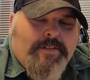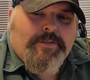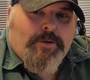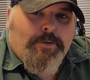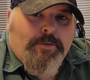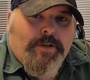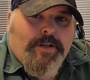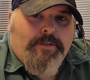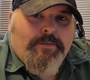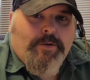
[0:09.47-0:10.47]
was on my
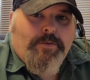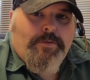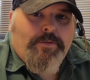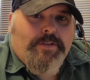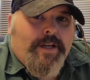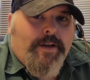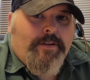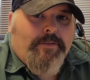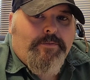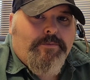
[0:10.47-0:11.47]
way going through a
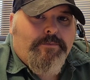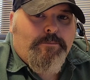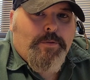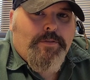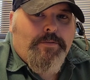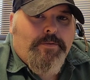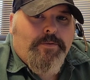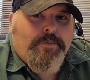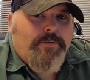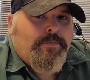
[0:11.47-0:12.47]
town I've been
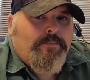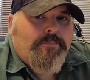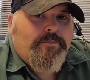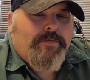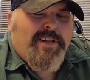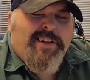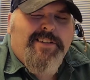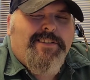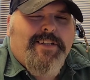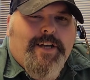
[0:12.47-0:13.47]
through
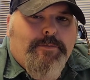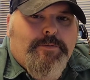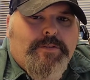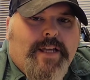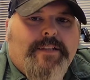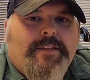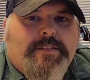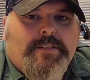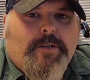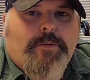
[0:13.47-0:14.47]
100 times at
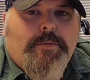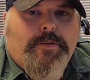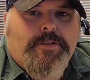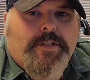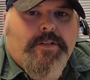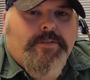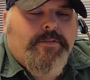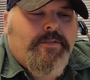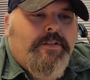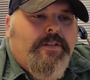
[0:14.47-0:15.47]
least on my motorcycle.